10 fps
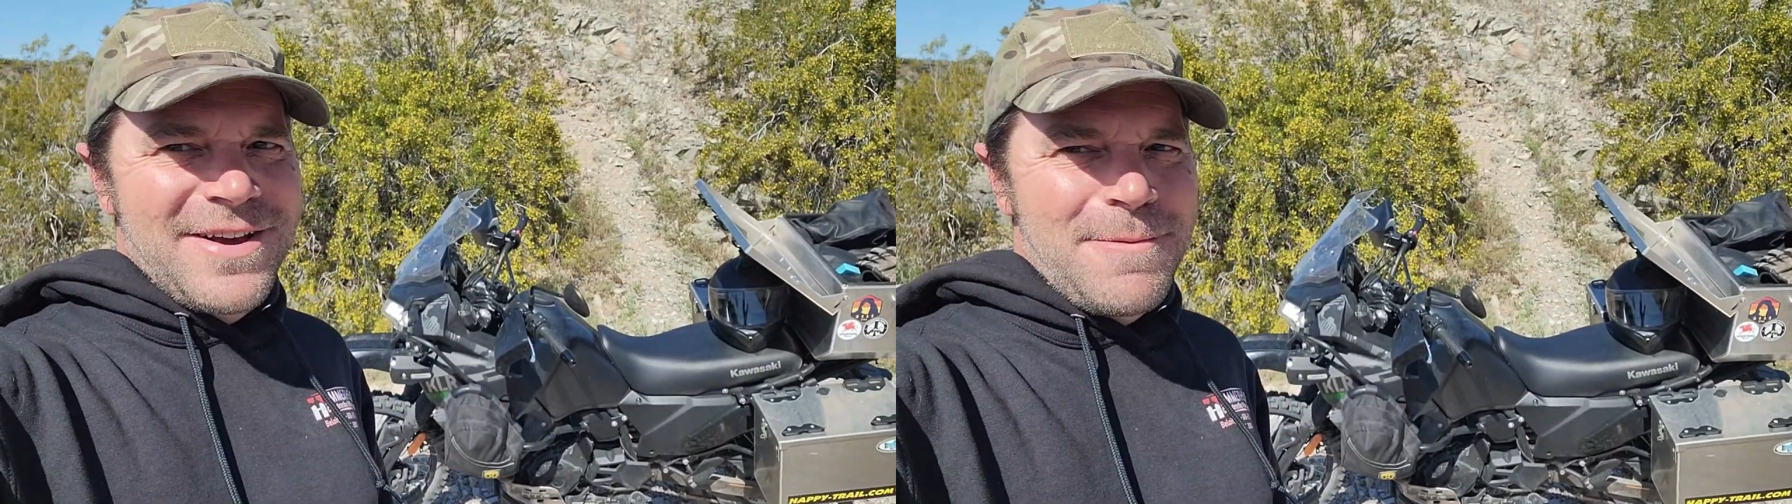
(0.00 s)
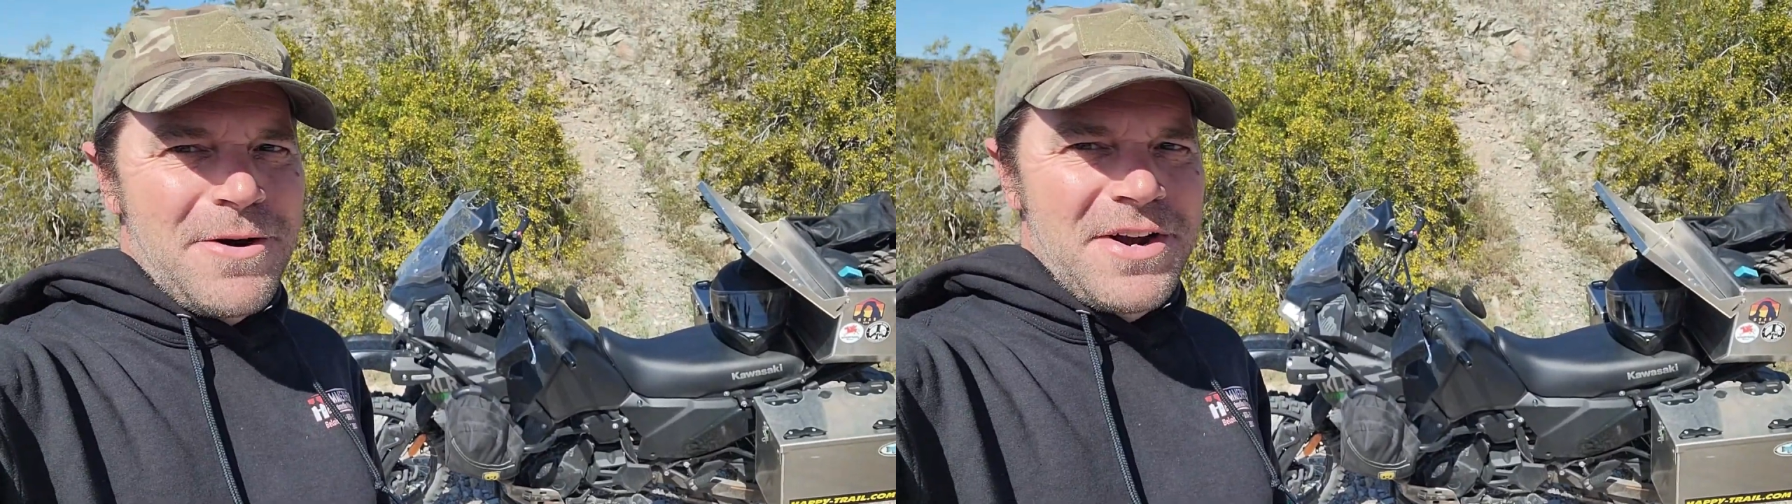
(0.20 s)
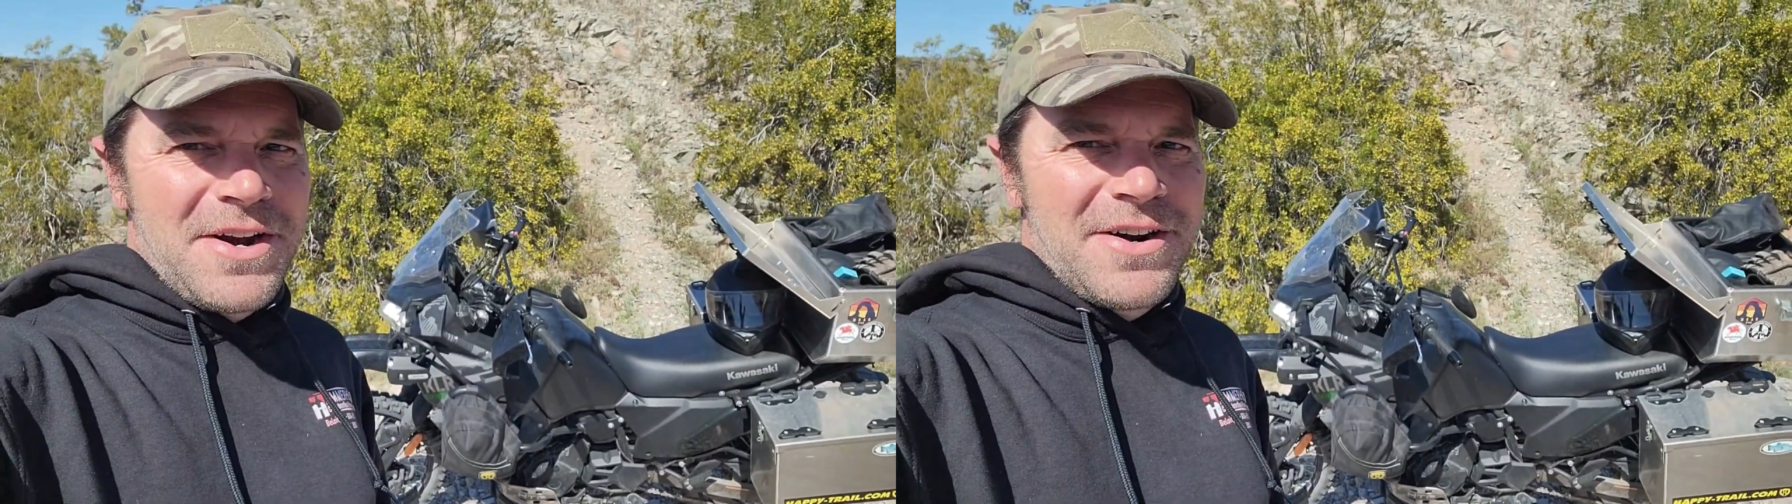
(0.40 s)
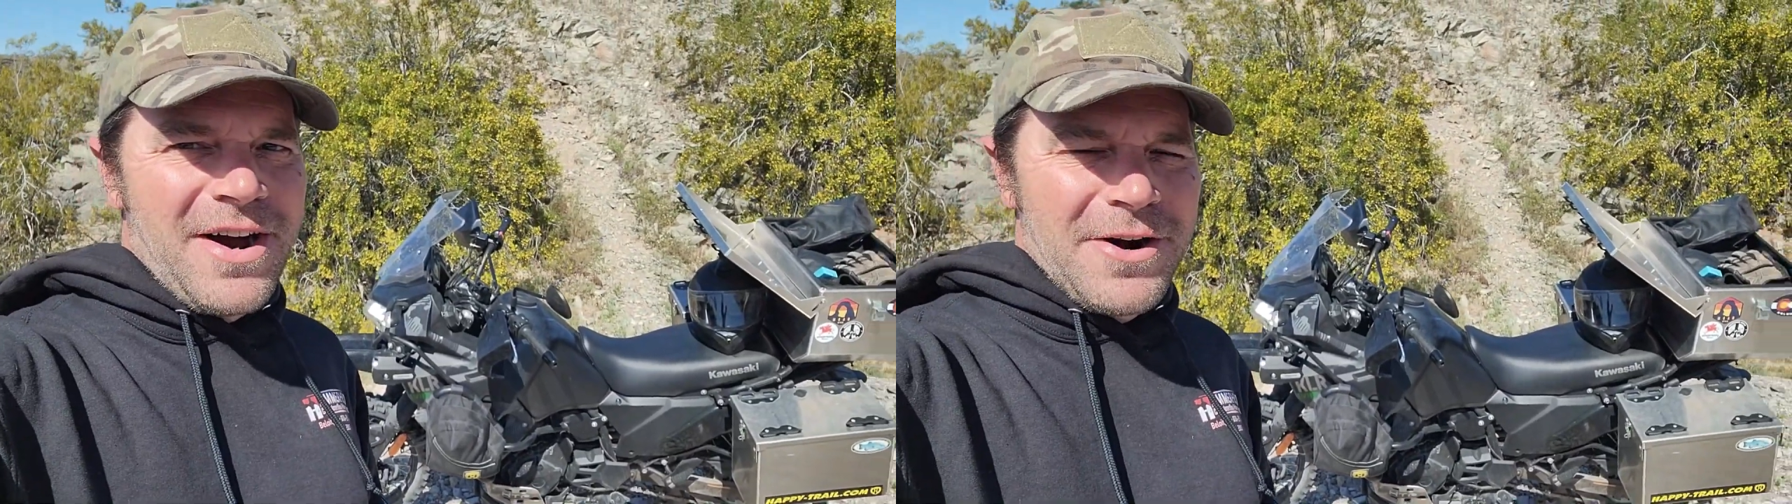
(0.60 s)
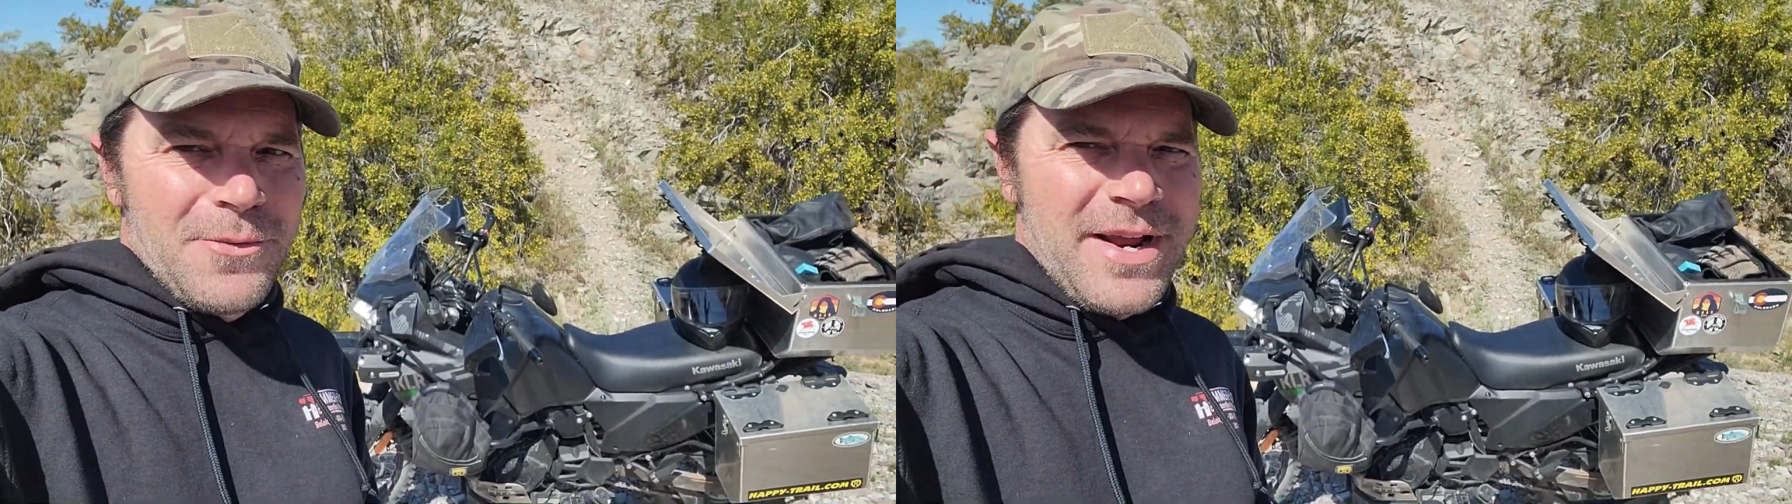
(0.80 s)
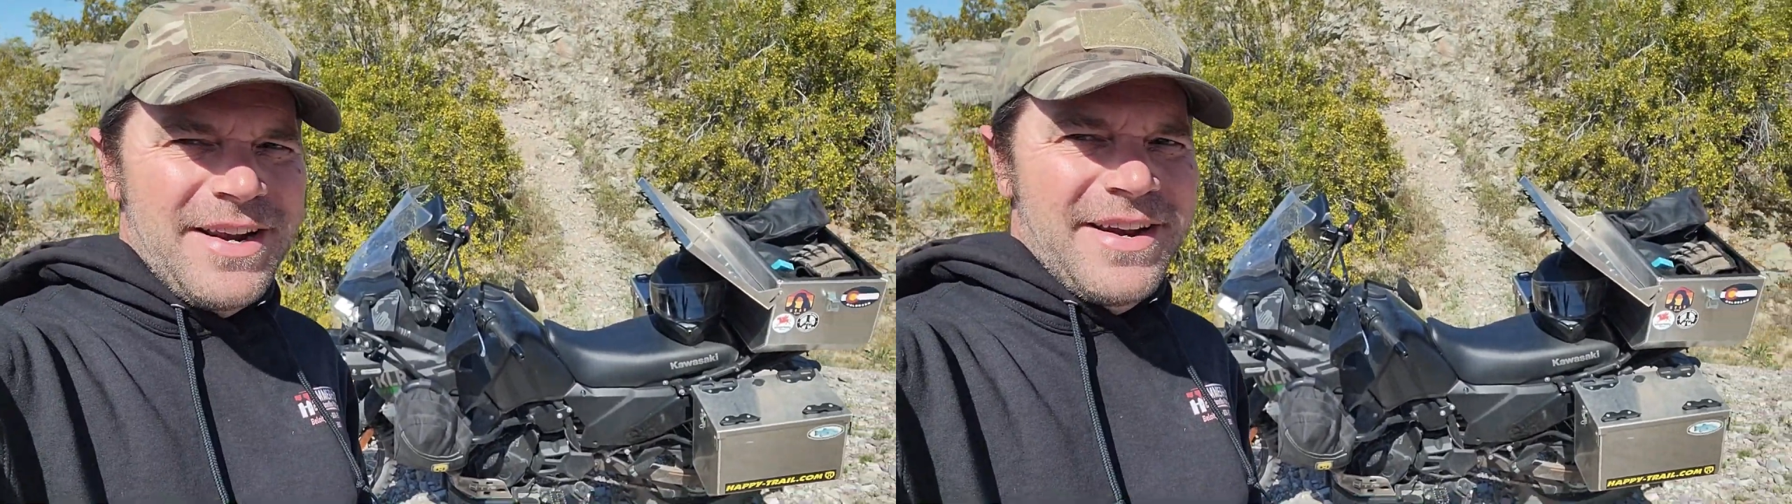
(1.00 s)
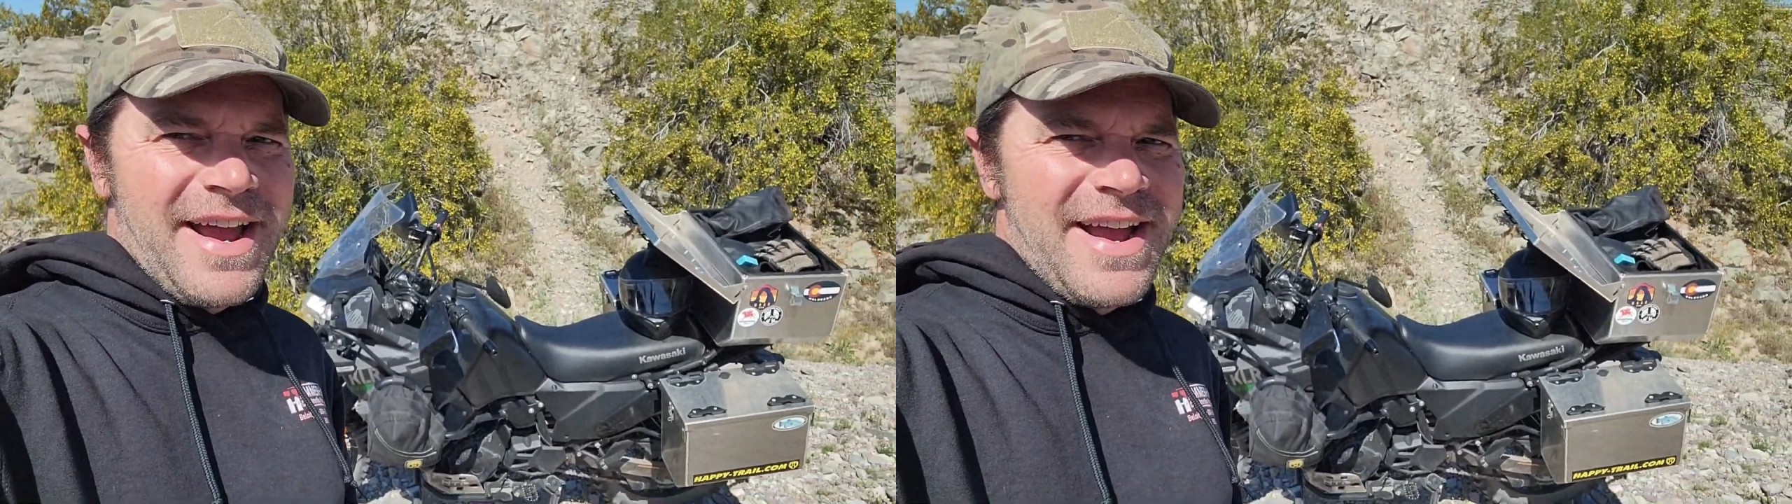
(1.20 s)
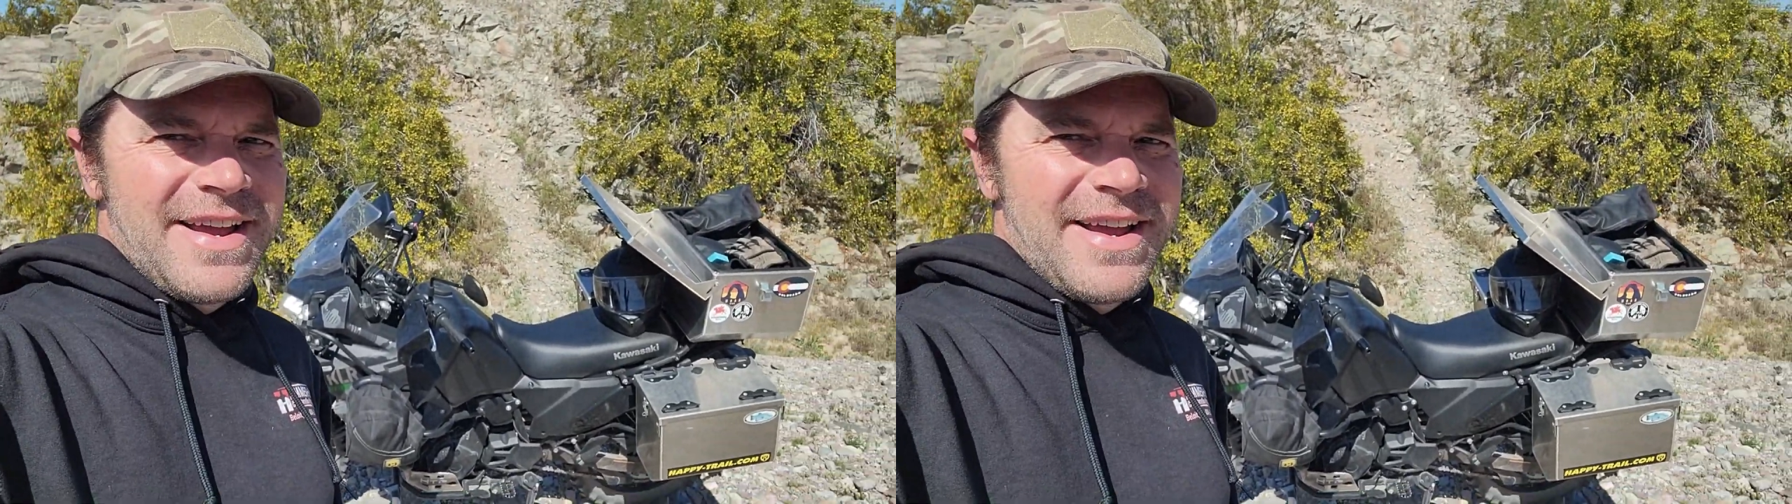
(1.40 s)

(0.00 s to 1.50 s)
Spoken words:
I'm out here on a windy day